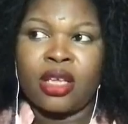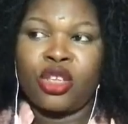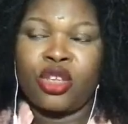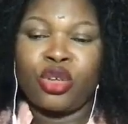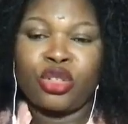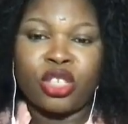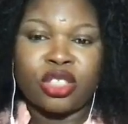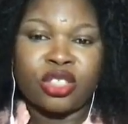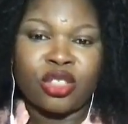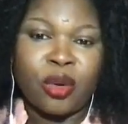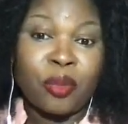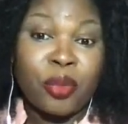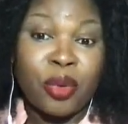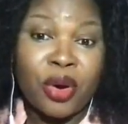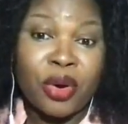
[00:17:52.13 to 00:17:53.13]
You just
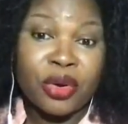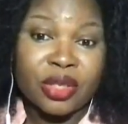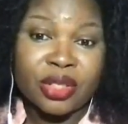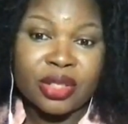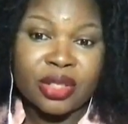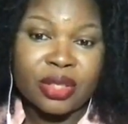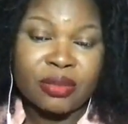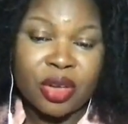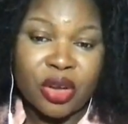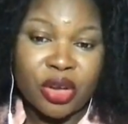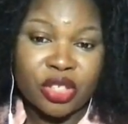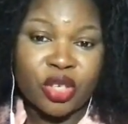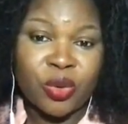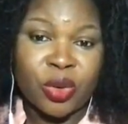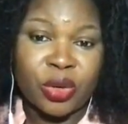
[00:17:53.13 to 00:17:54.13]
don't post
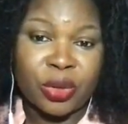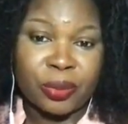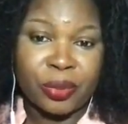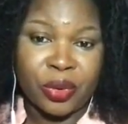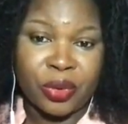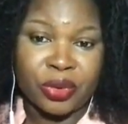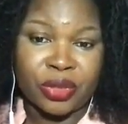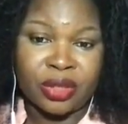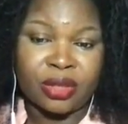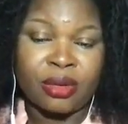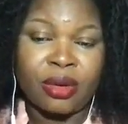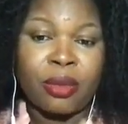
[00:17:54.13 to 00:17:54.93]
because you want to post.